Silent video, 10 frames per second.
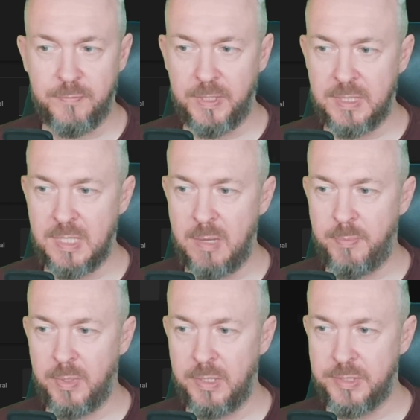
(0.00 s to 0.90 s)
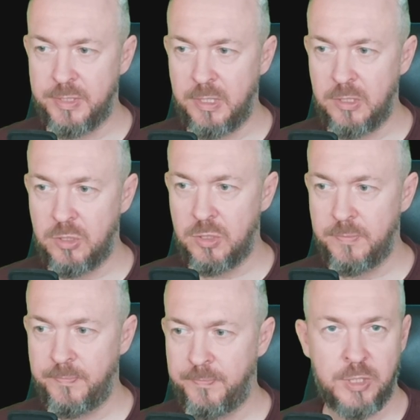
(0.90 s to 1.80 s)
For example,
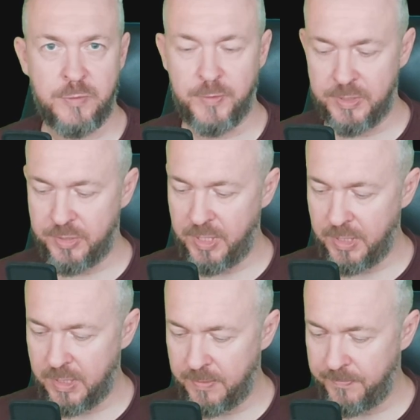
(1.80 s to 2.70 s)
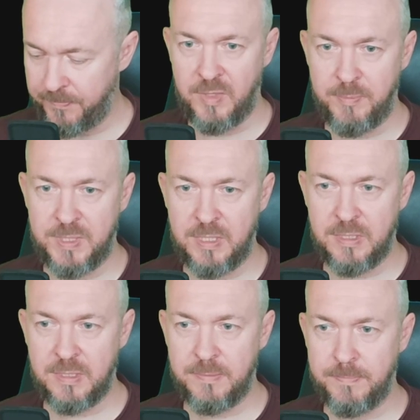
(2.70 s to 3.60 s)
search, search for a string,
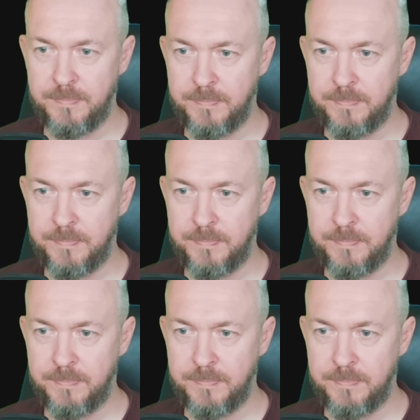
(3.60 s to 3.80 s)
dipsys,